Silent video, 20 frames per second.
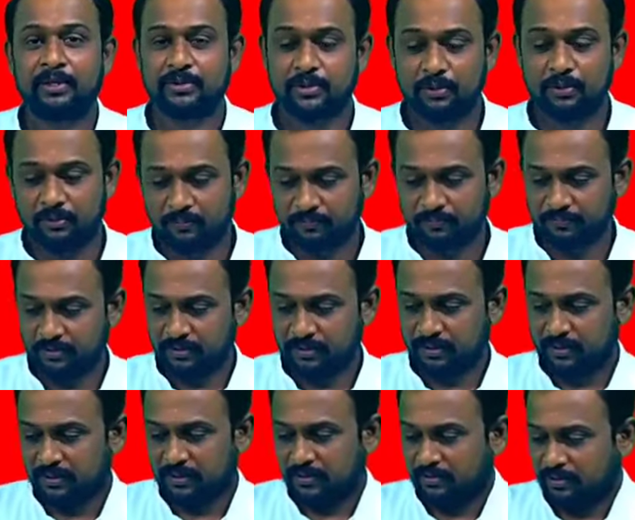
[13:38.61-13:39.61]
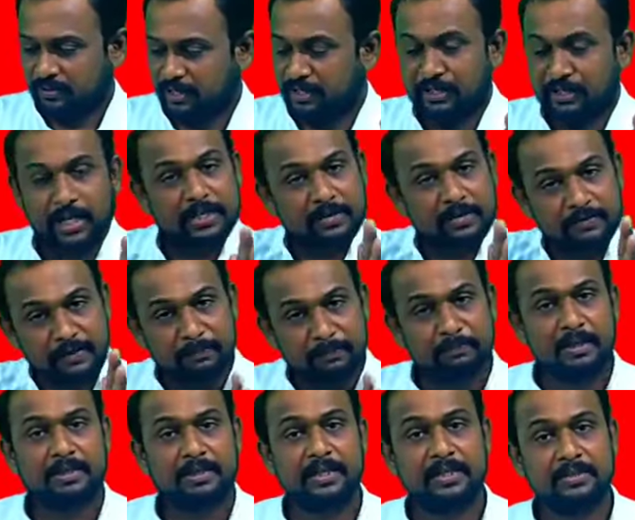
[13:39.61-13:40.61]
So in case of
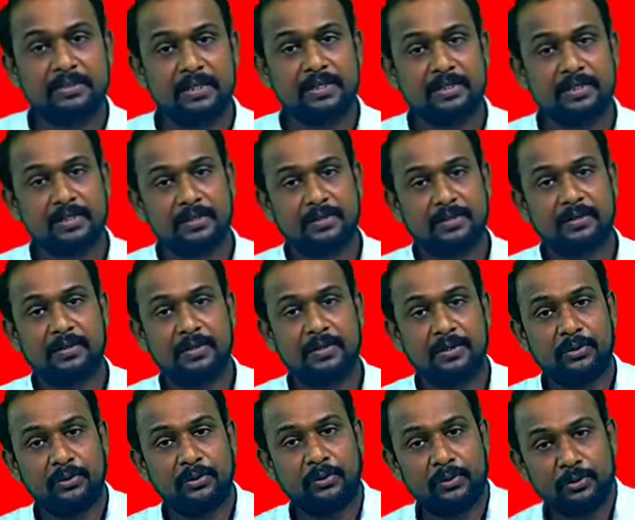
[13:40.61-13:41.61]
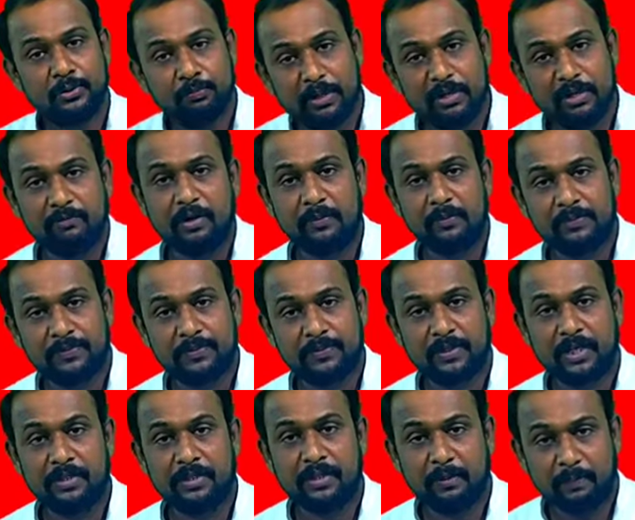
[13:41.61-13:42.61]
simple tenses, you use be
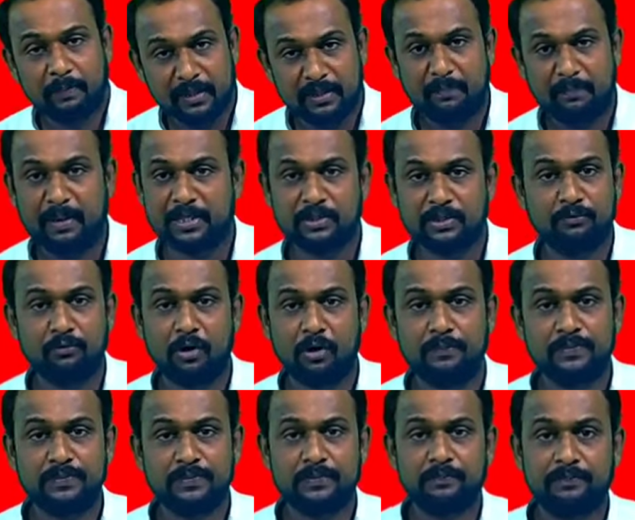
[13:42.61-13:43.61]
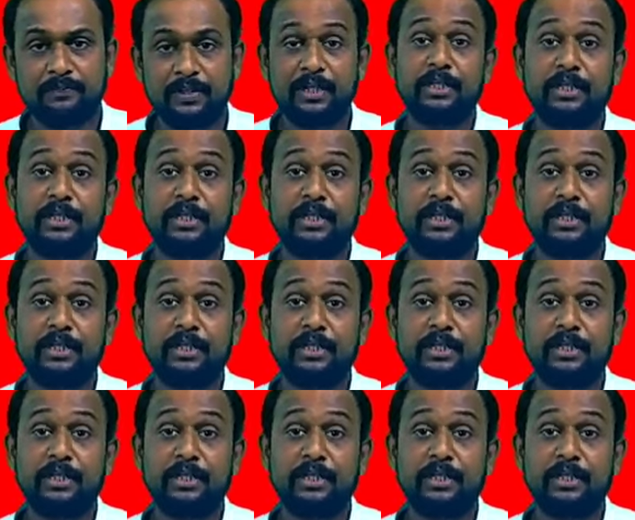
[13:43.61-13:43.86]
verbs in the passive forms.